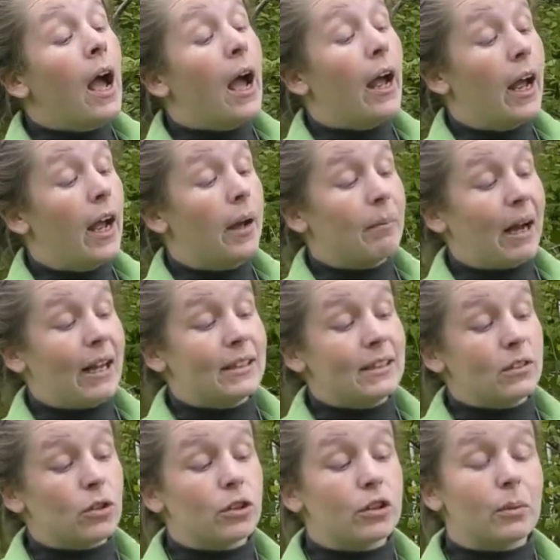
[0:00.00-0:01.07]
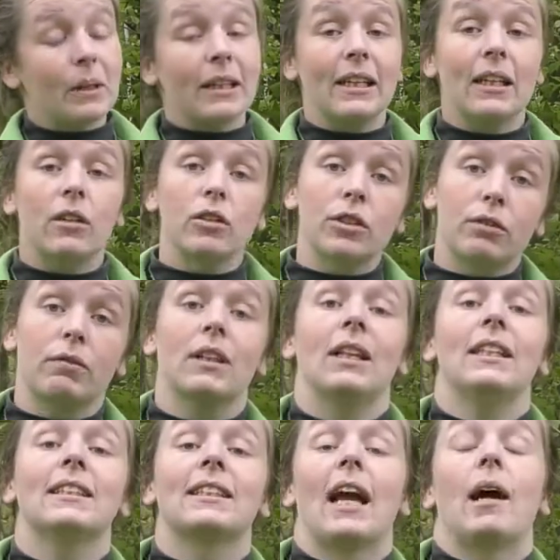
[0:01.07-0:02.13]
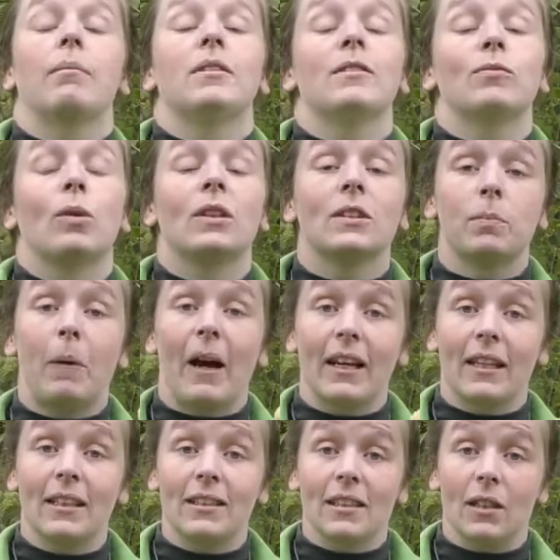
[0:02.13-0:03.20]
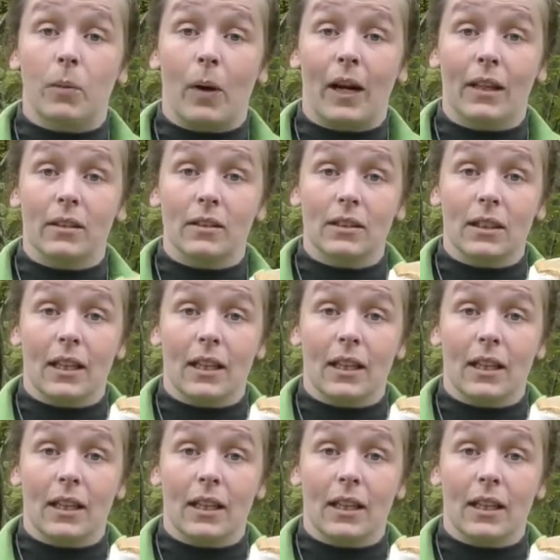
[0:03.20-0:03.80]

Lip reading: And it's also illegal to release captive ones back into the wild.